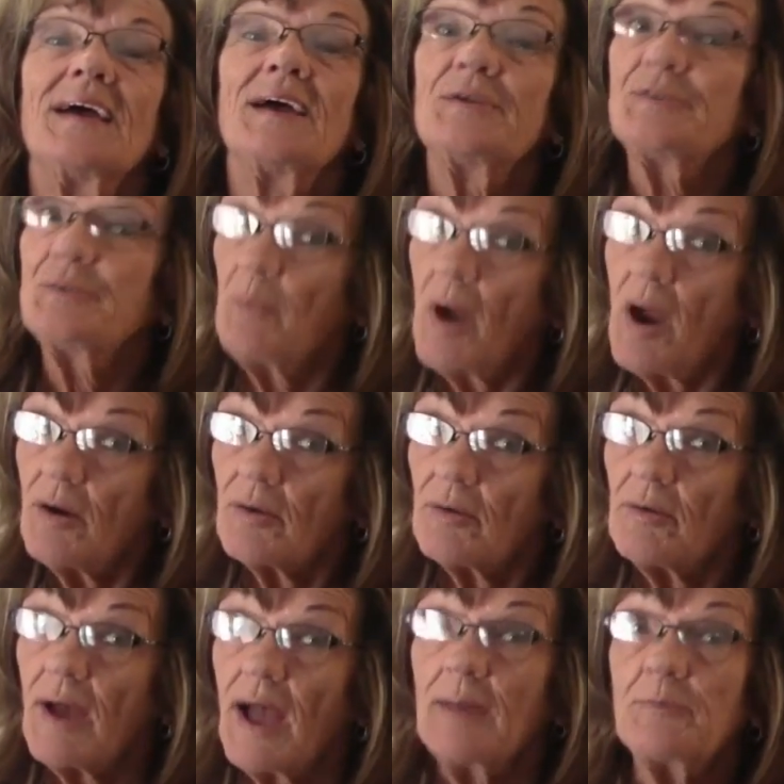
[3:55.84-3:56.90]

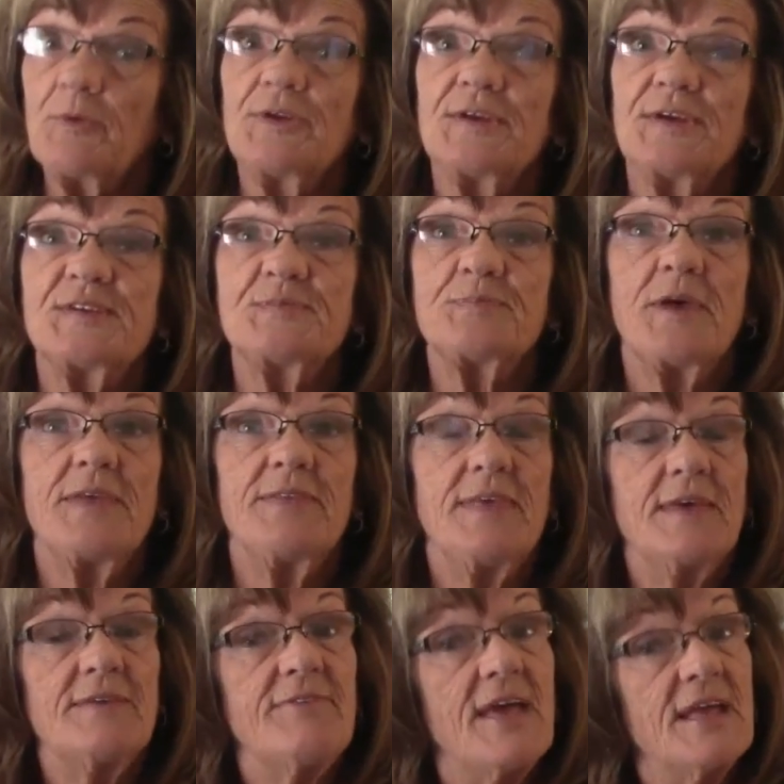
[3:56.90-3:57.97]
Tomorrow, I'm going to explain
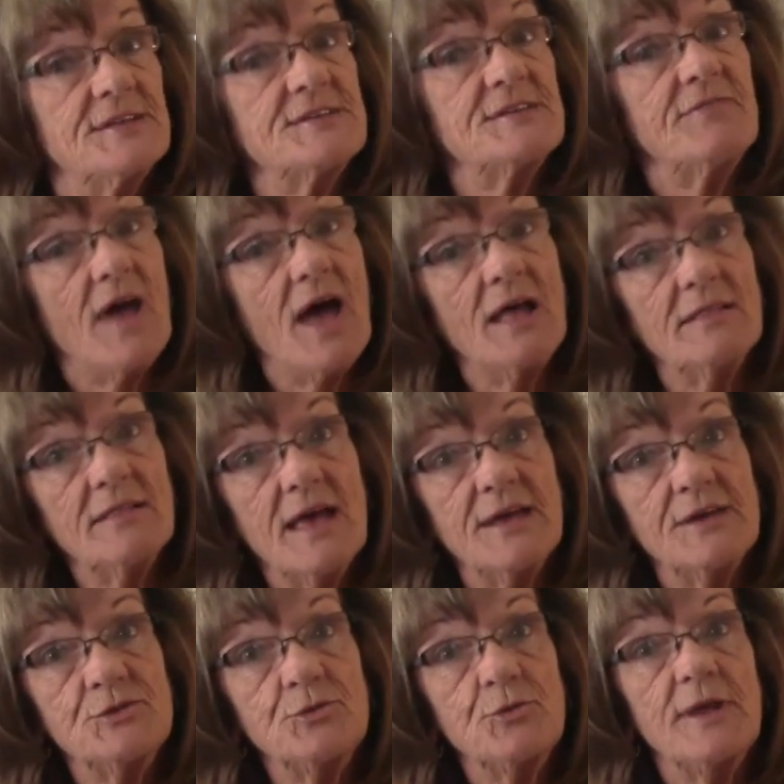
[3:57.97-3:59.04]
the advantage of
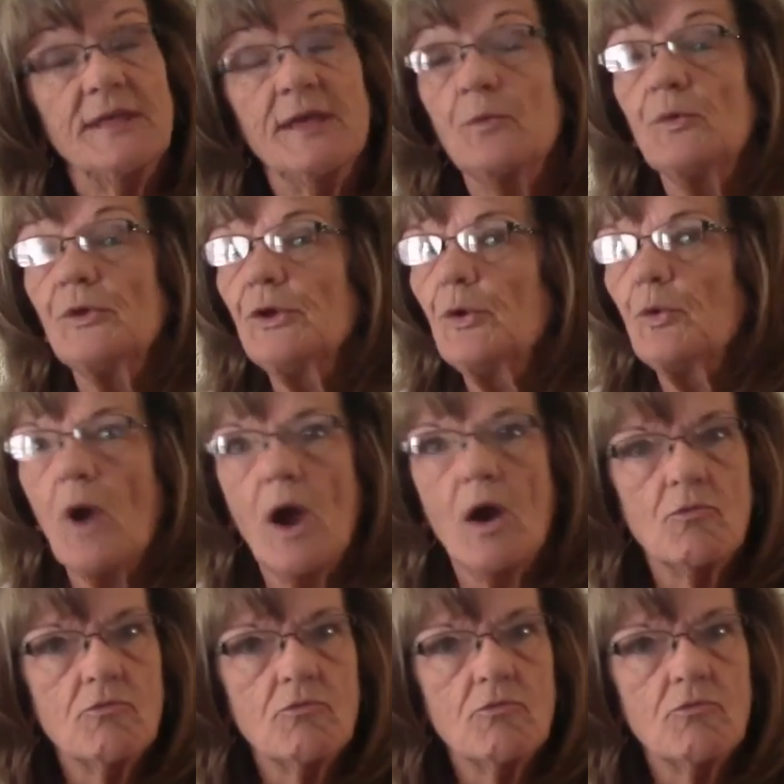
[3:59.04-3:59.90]
online training when you are